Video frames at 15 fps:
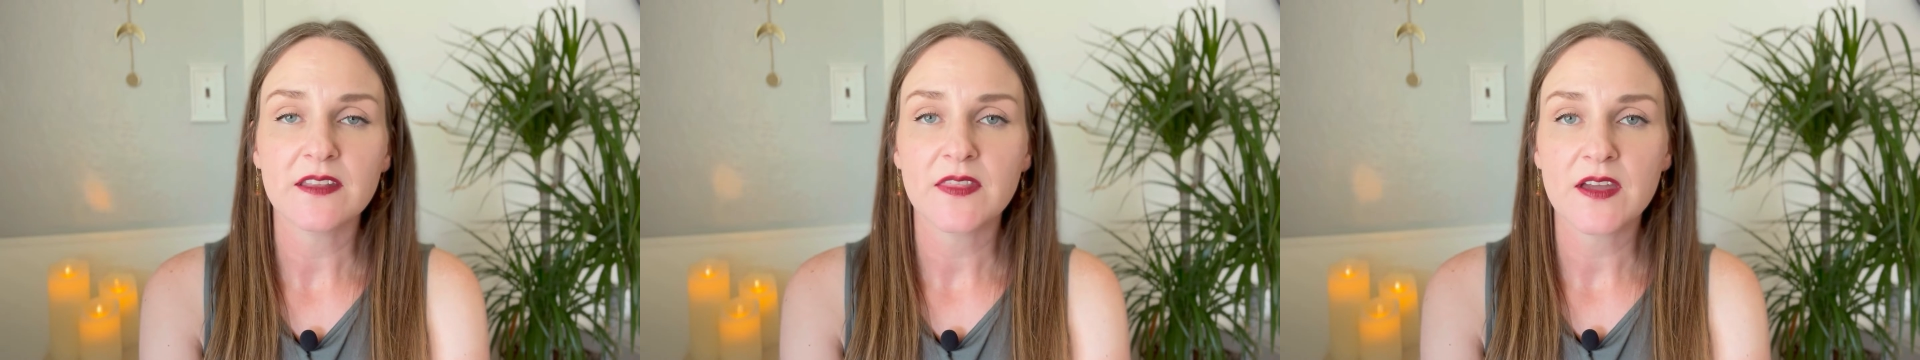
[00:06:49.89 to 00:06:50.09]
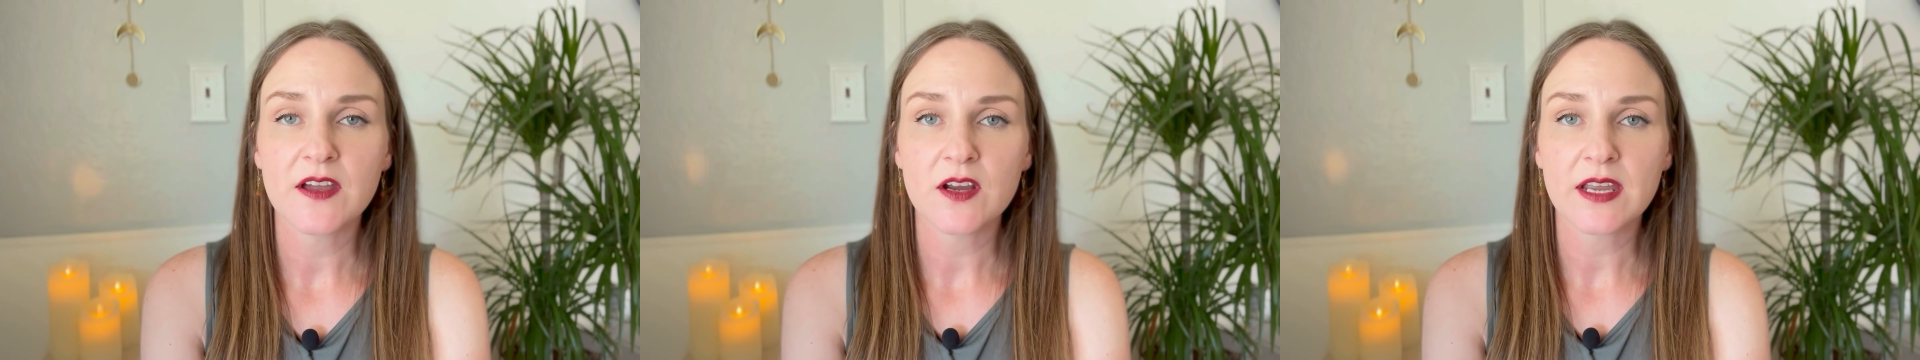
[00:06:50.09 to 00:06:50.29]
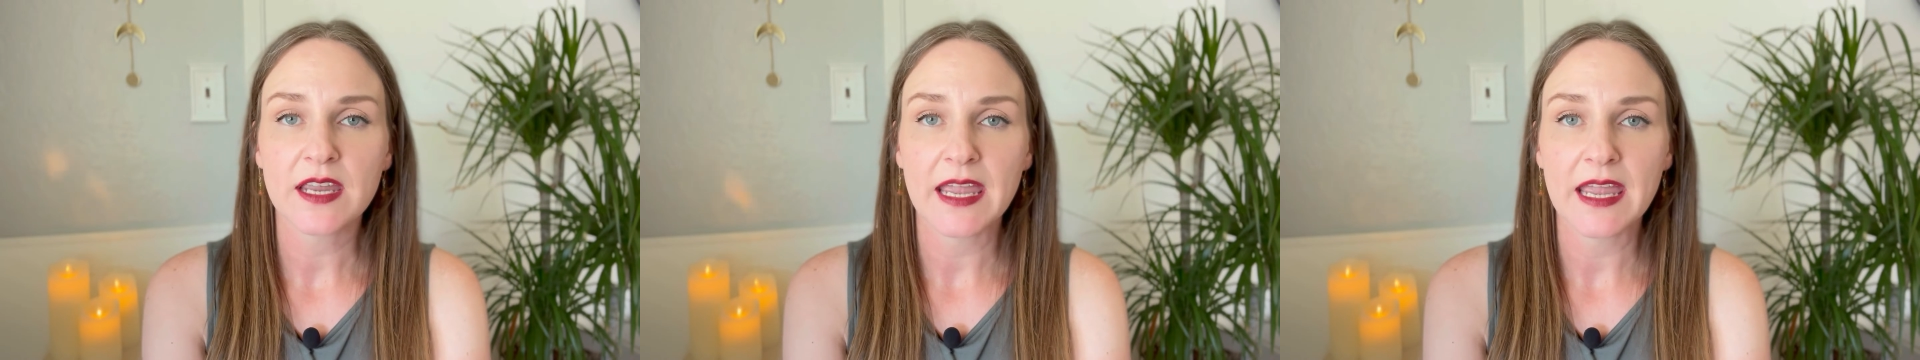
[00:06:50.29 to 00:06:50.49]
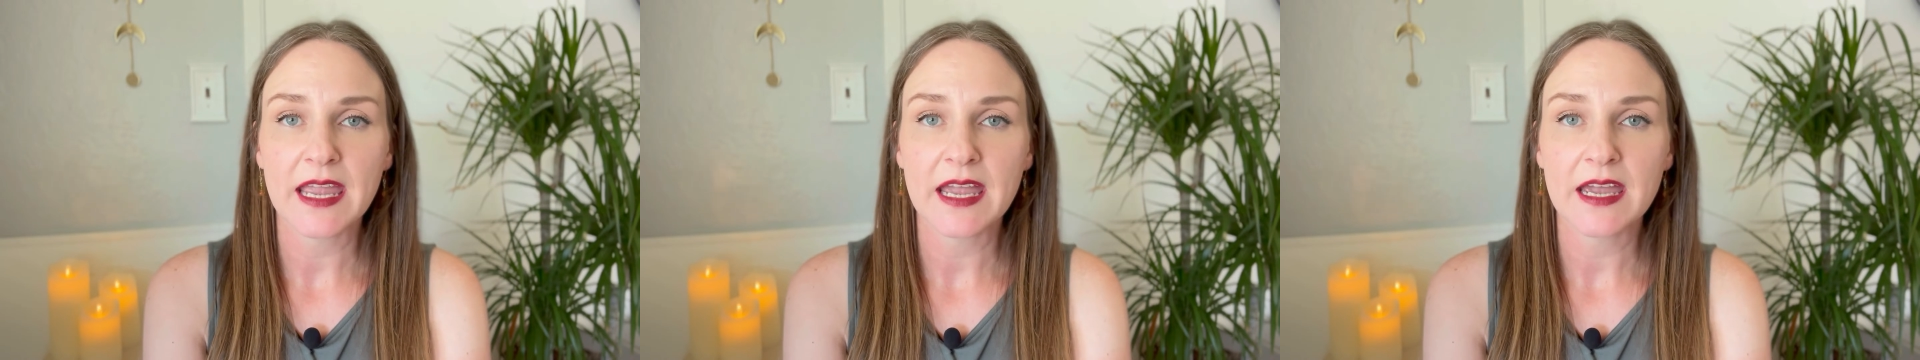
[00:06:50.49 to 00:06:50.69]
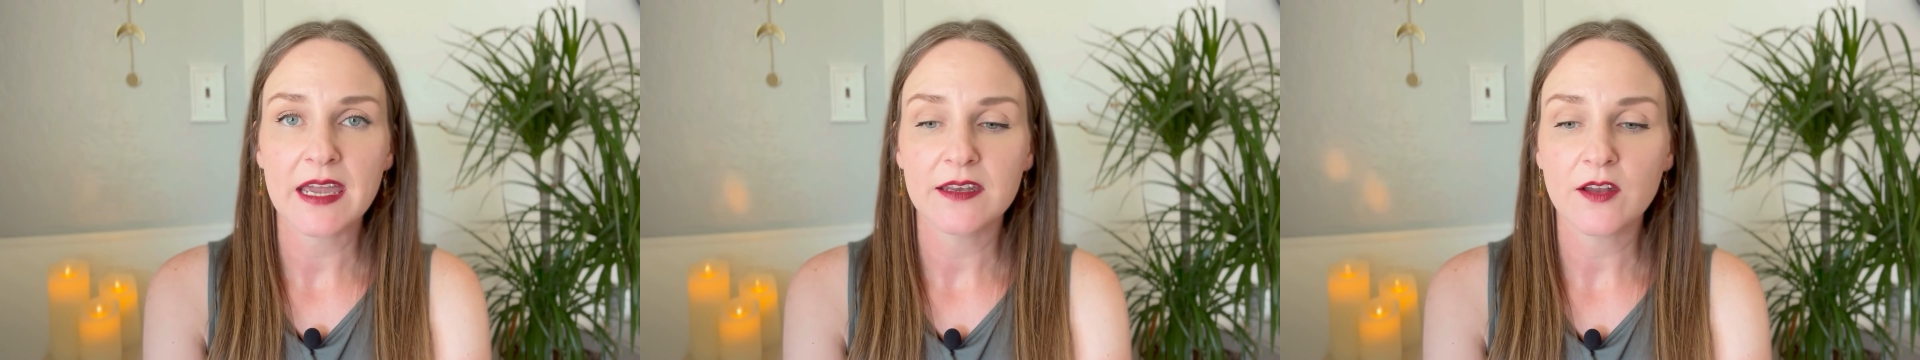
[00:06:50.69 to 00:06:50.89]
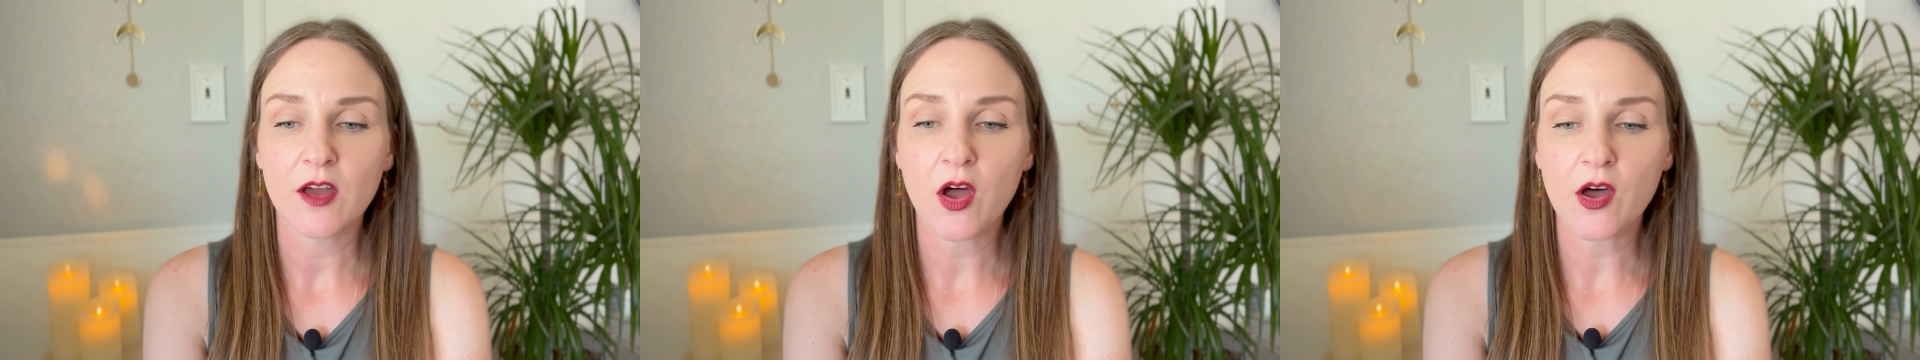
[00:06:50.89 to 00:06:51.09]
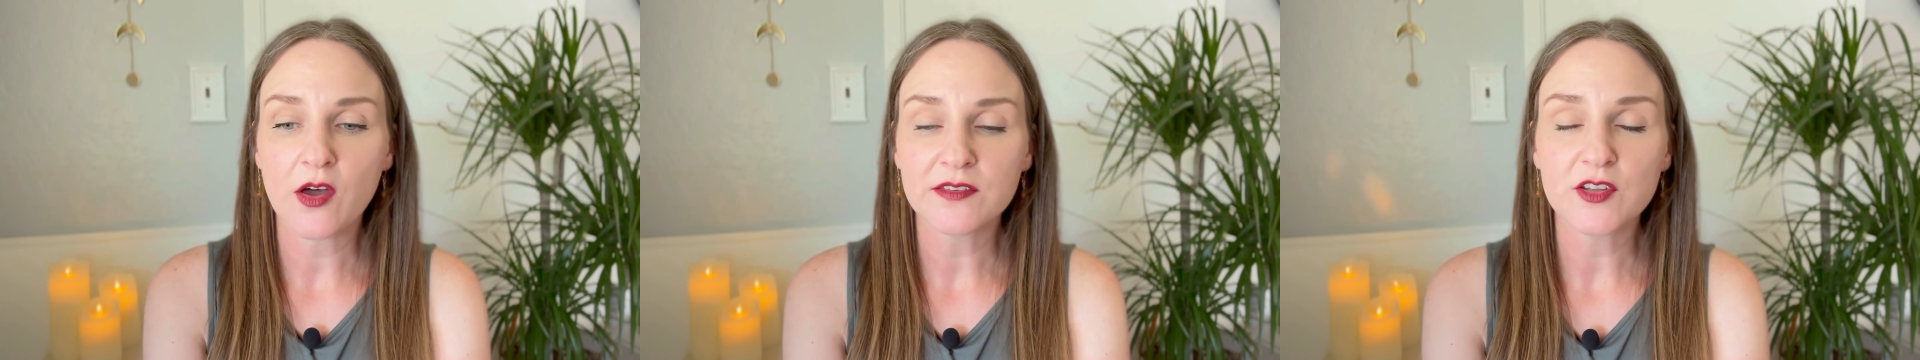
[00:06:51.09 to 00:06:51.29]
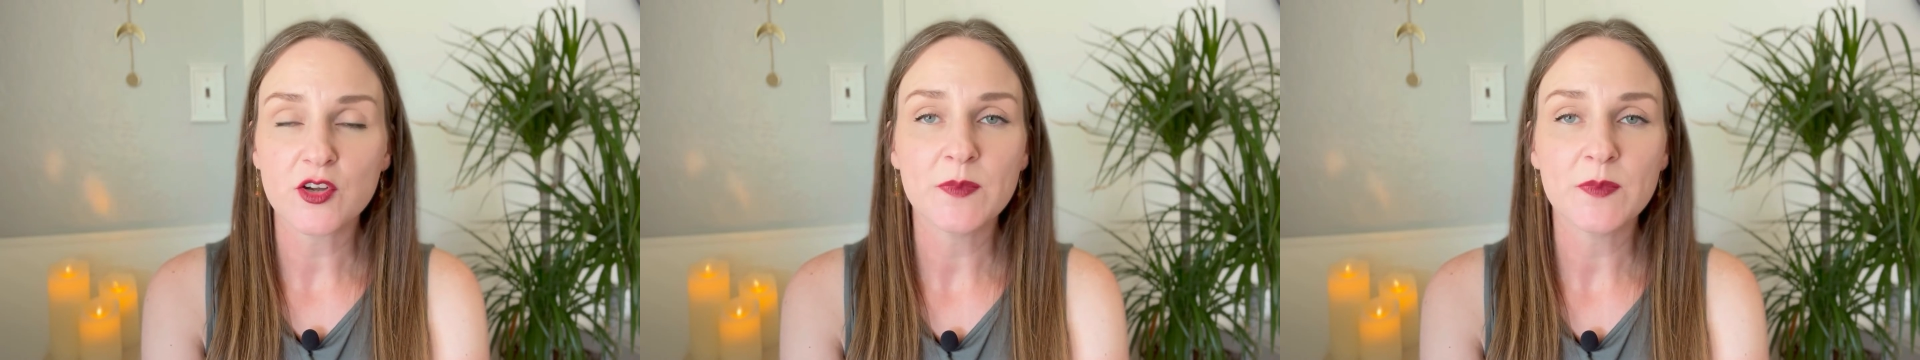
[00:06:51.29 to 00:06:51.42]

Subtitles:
there can also